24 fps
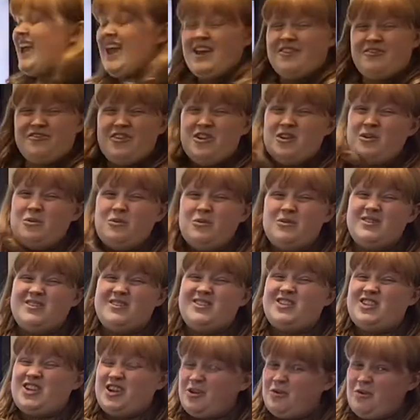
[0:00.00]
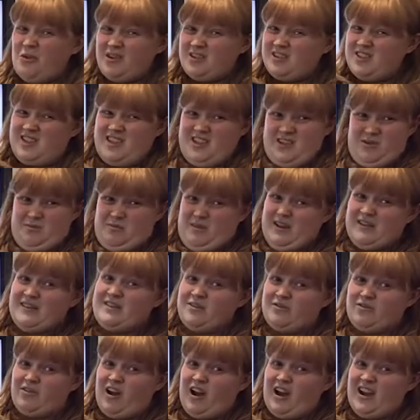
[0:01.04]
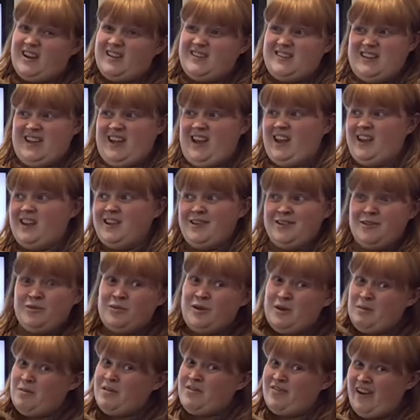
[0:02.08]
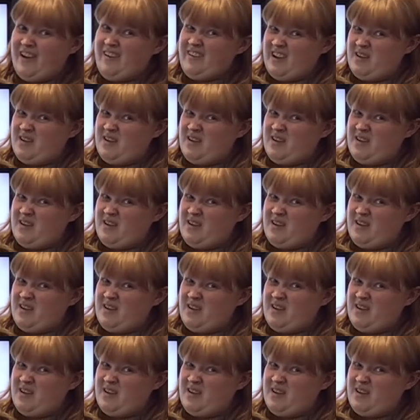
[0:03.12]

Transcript: If you do want to do a bit of writing, we'd be very